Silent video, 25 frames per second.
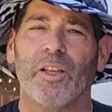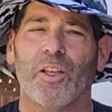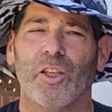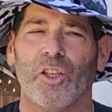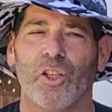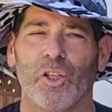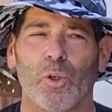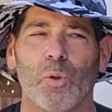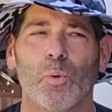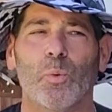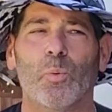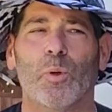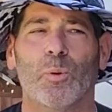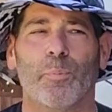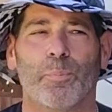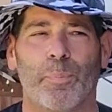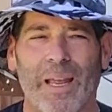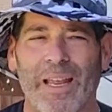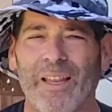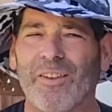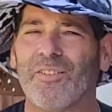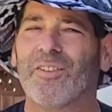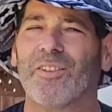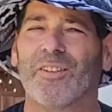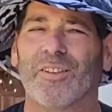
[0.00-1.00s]
You will
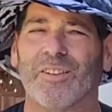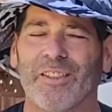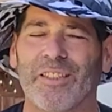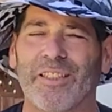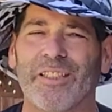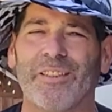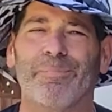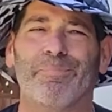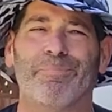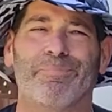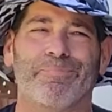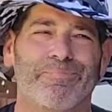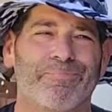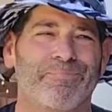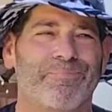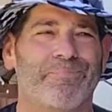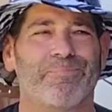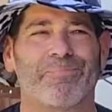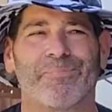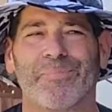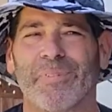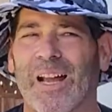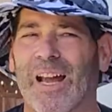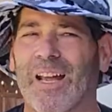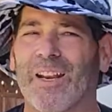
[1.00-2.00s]
basically
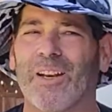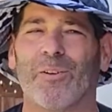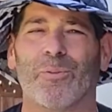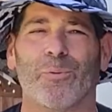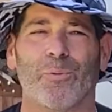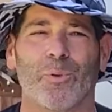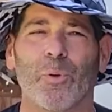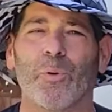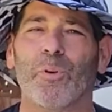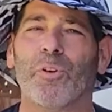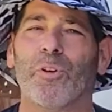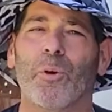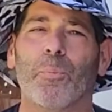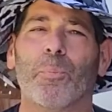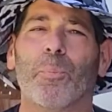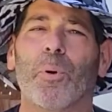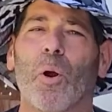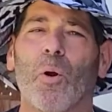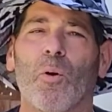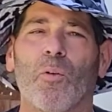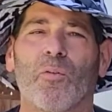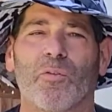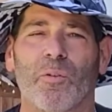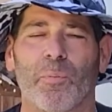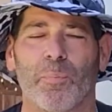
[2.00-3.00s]
kind of ruin your
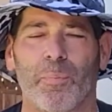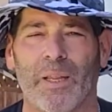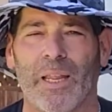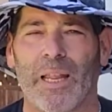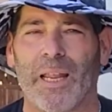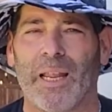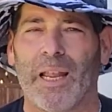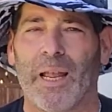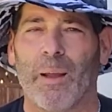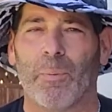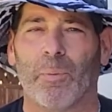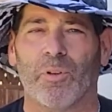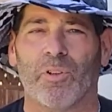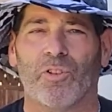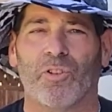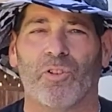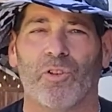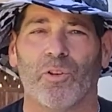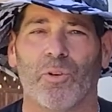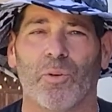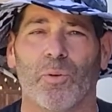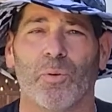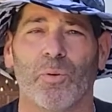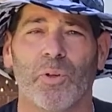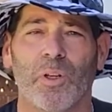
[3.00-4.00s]
boat from being able
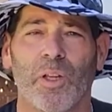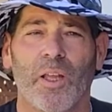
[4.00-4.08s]
to